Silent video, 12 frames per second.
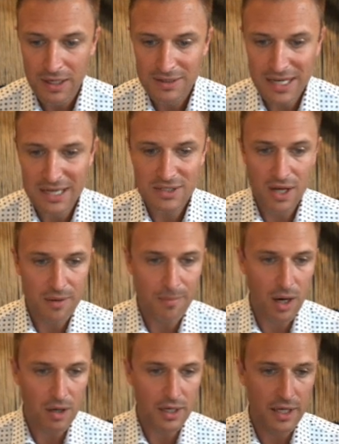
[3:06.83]
Days on
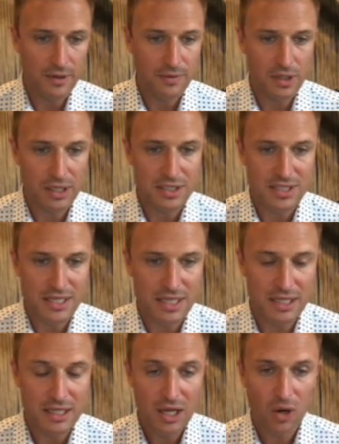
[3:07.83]
market, you can
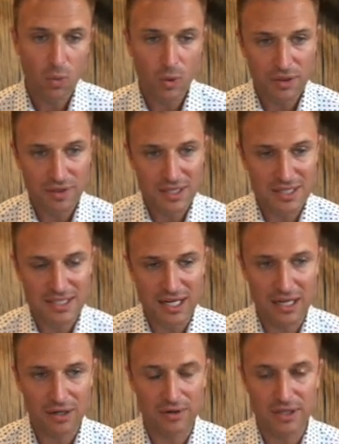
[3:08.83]
see with this
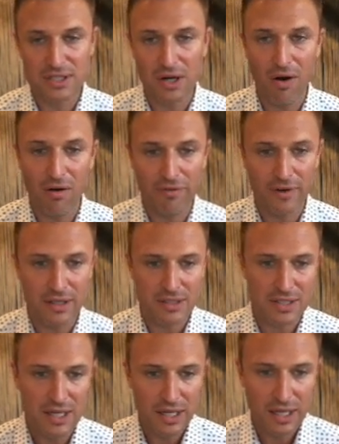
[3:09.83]
increased
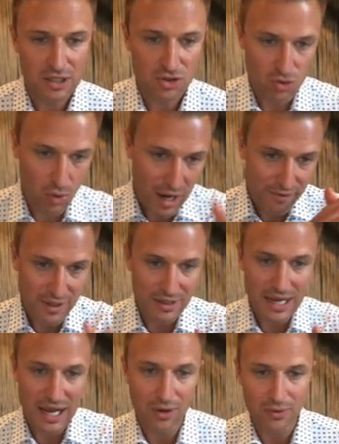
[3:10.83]
confidence is driving
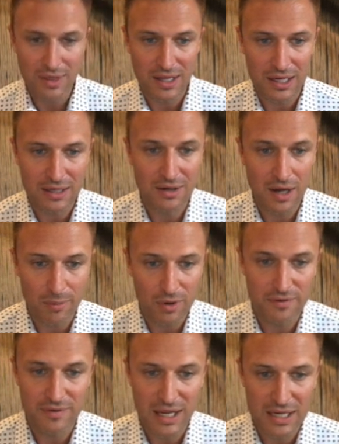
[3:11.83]
down the number
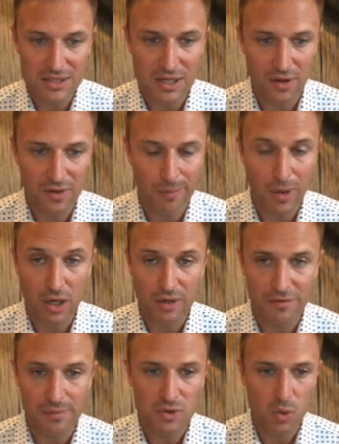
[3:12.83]
of days on the market
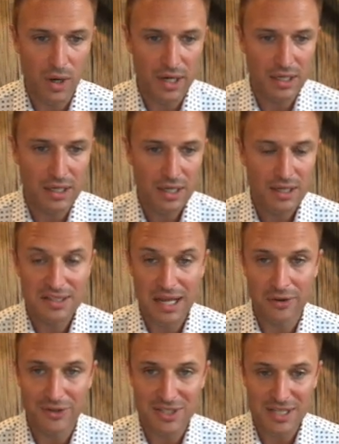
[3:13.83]
from 20
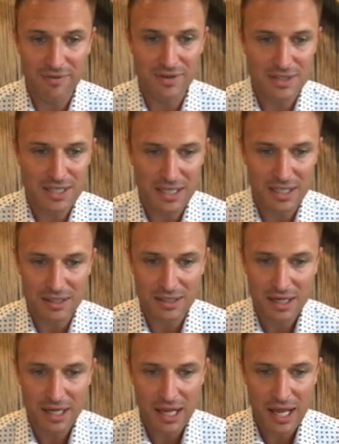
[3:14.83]
down to 17.
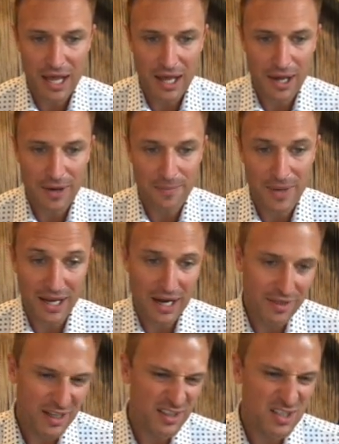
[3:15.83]
Um, and I
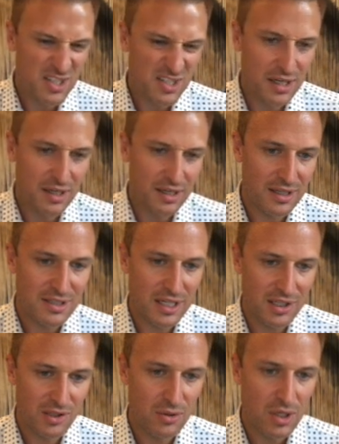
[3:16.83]
think this is going to
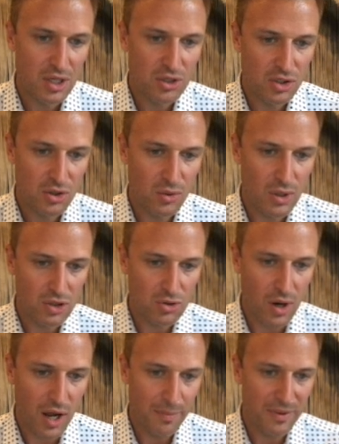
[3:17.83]
continue to
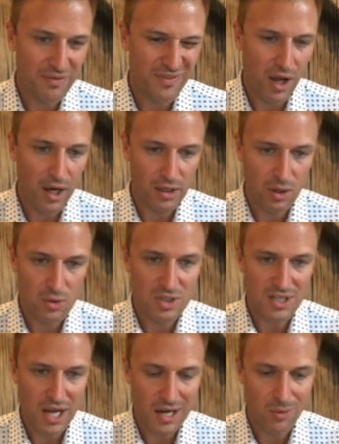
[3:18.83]
drop, if not go
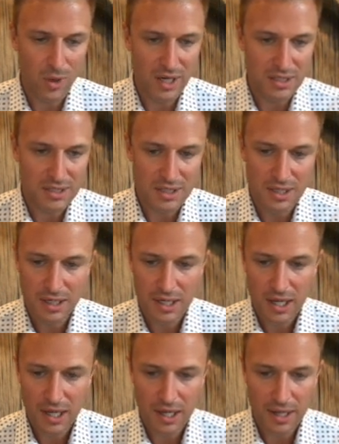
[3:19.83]
sideways
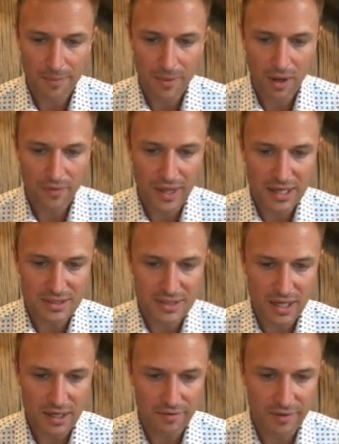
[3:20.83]
um, on that
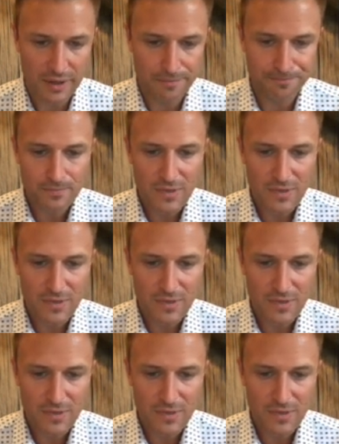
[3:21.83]
side of it.